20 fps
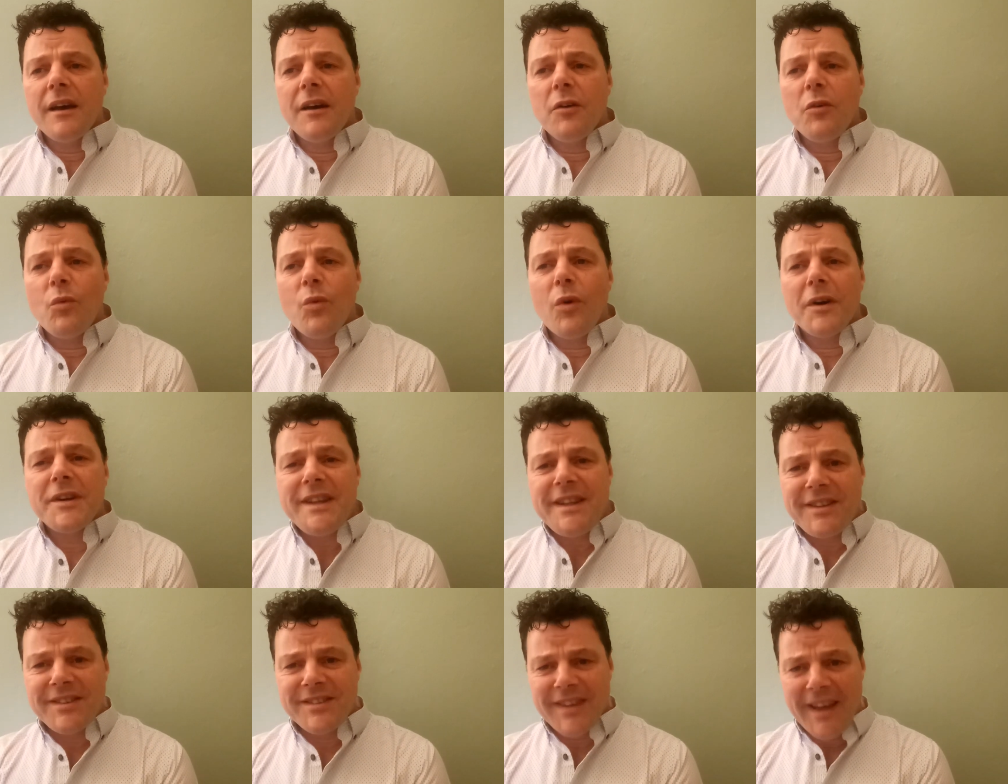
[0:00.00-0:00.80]
what
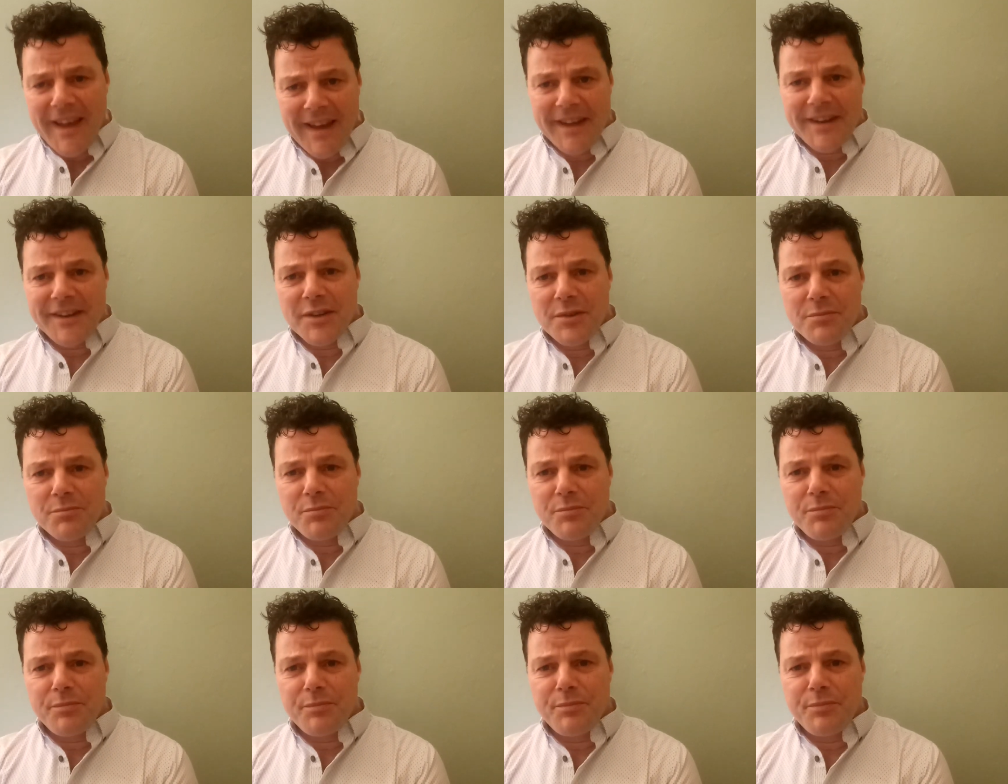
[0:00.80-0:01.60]
he said
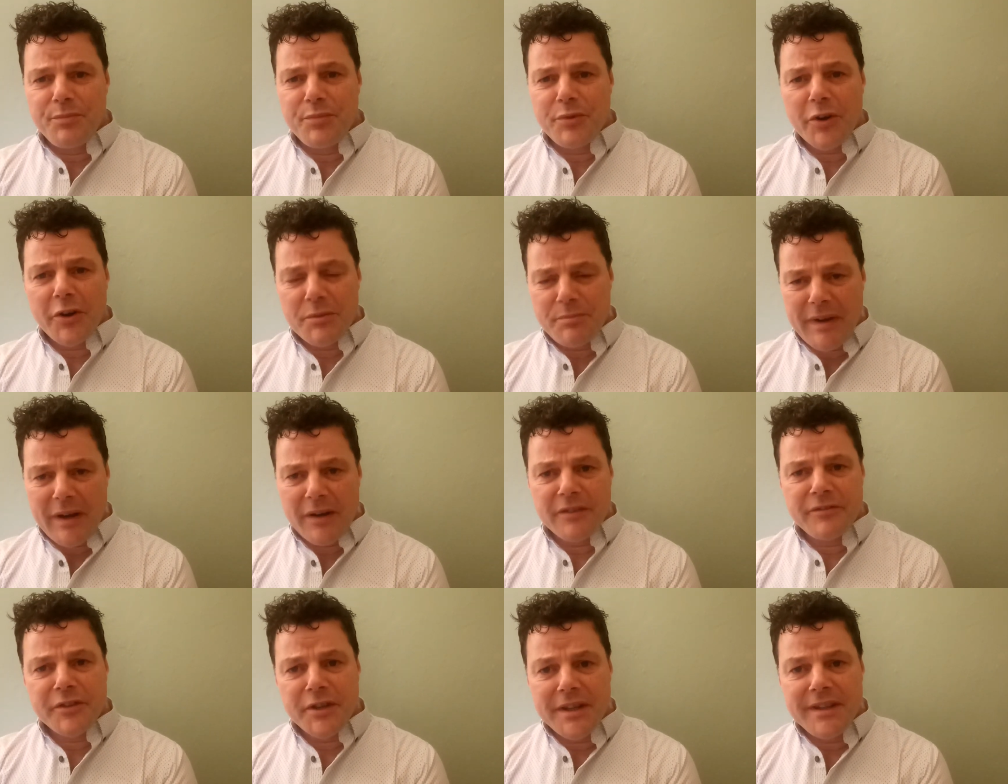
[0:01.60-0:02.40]
brought
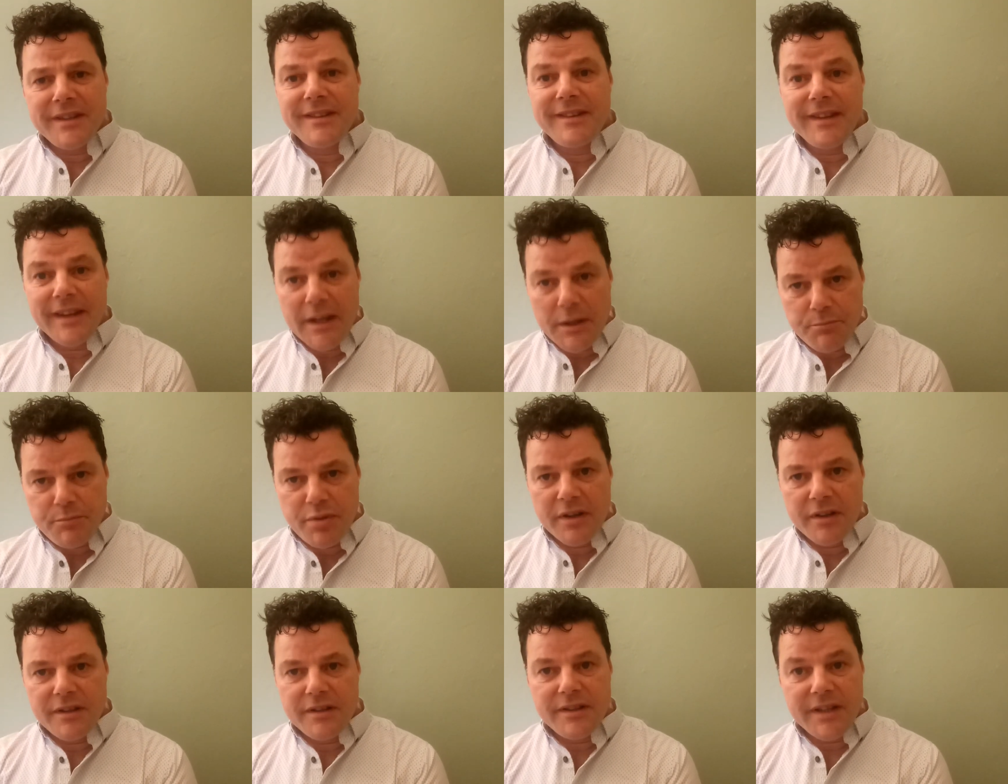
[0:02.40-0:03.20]
about a very deep,
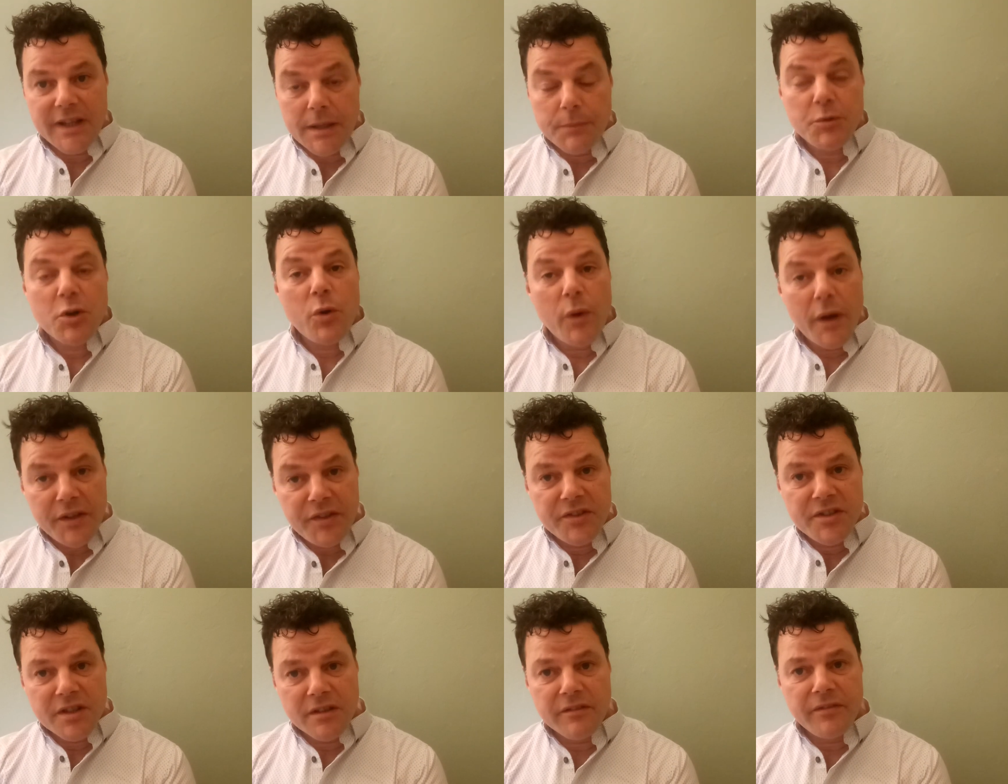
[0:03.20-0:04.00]
deep
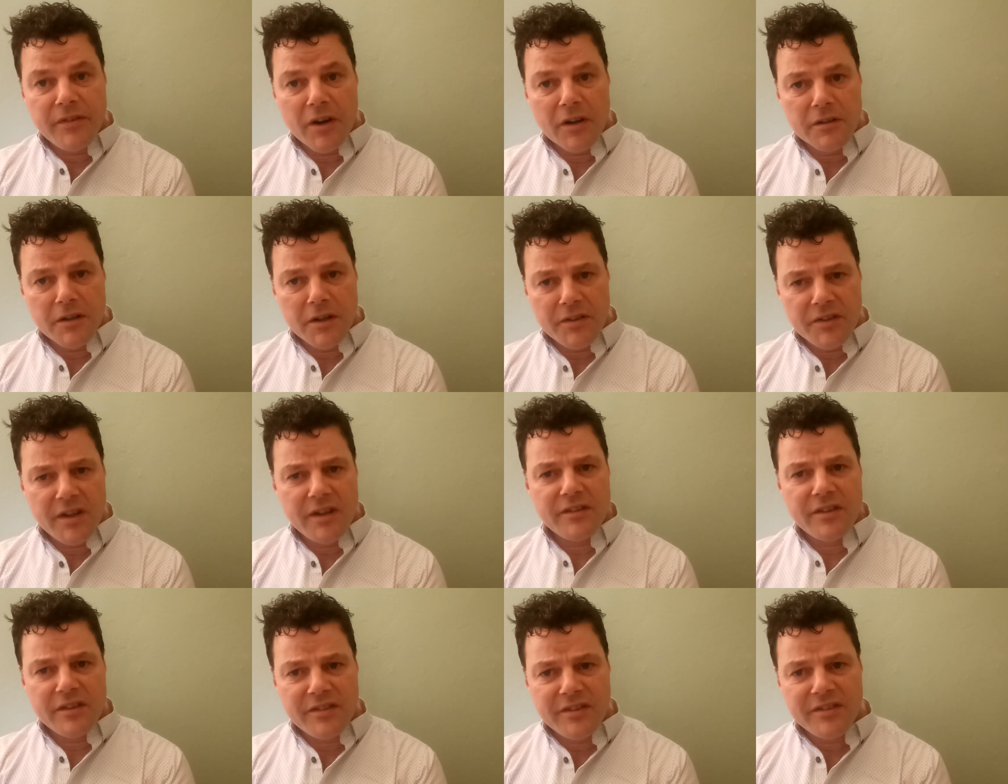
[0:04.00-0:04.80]
question for us
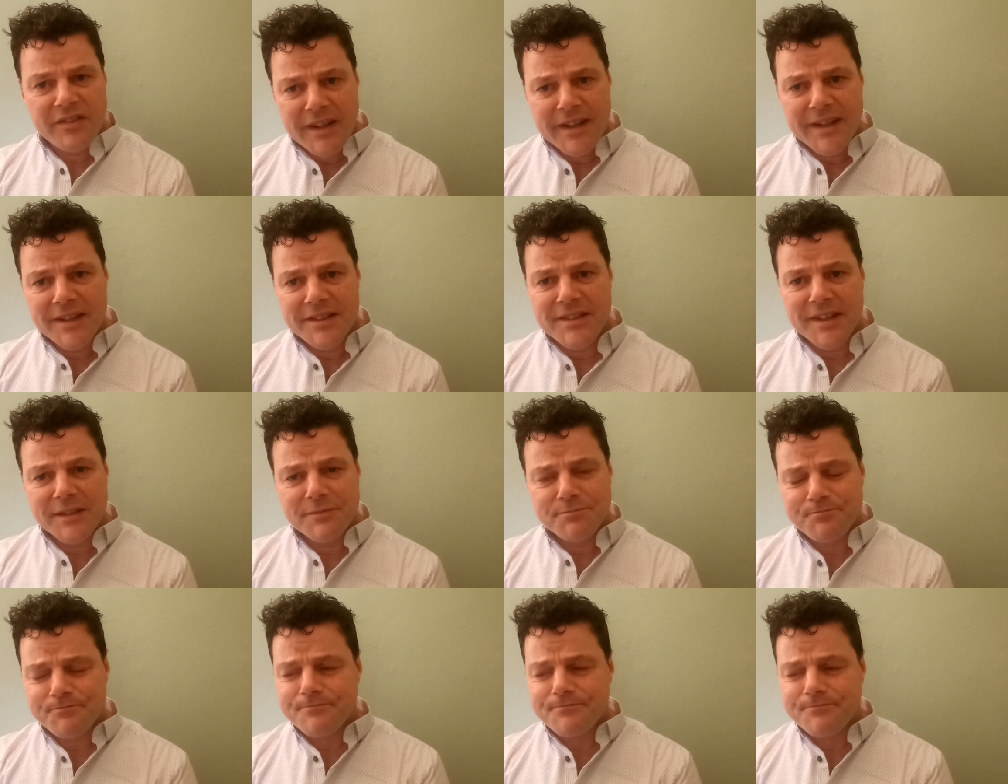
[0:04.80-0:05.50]
as a society.